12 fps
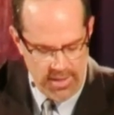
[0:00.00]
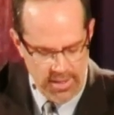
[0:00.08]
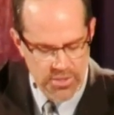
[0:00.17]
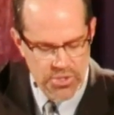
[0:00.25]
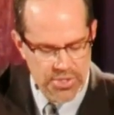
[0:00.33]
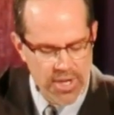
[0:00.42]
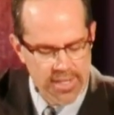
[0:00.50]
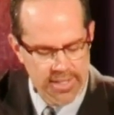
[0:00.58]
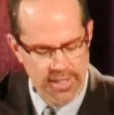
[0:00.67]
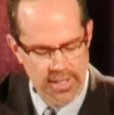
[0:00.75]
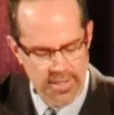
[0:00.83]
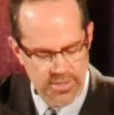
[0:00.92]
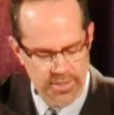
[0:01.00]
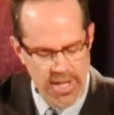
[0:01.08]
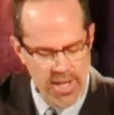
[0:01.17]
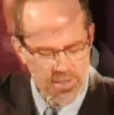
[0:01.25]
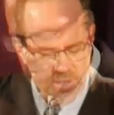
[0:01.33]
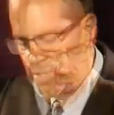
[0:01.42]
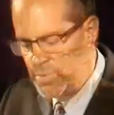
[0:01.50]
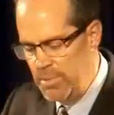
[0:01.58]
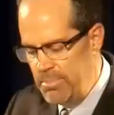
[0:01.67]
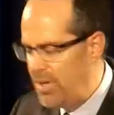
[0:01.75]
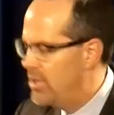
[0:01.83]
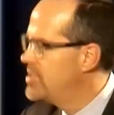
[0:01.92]
instructing us. So now, this is what
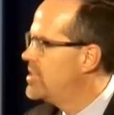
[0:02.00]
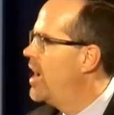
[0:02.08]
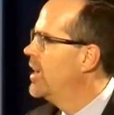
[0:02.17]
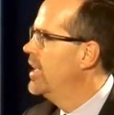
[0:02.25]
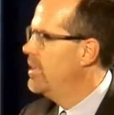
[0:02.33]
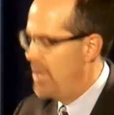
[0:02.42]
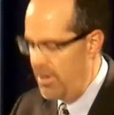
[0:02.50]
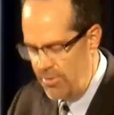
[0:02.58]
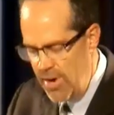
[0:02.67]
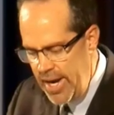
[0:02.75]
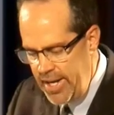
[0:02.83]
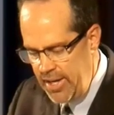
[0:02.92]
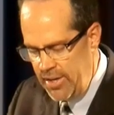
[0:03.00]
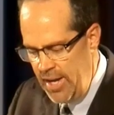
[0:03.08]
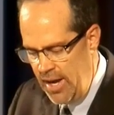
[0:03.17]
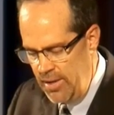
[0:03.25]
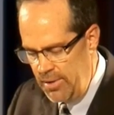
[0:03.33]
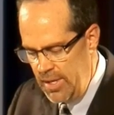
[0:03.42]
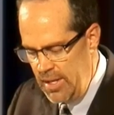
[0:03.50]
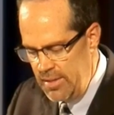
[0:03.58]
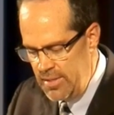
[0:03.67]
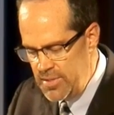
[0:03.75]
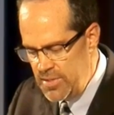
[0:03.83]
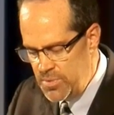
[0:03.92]
Paul's talking about right here now.
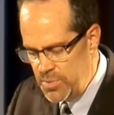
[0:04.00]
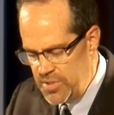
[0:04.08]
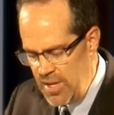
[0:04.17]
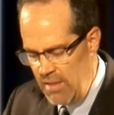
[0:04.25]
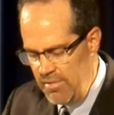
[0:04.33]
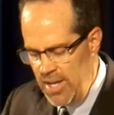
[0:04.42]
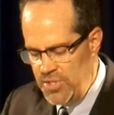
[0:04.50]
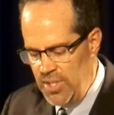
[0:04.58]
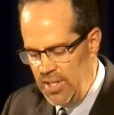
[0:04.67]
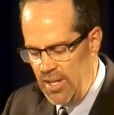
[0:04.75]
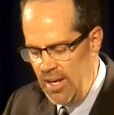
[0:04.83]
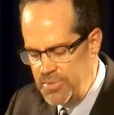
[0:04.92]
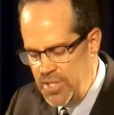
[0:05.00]
This is salvation comes.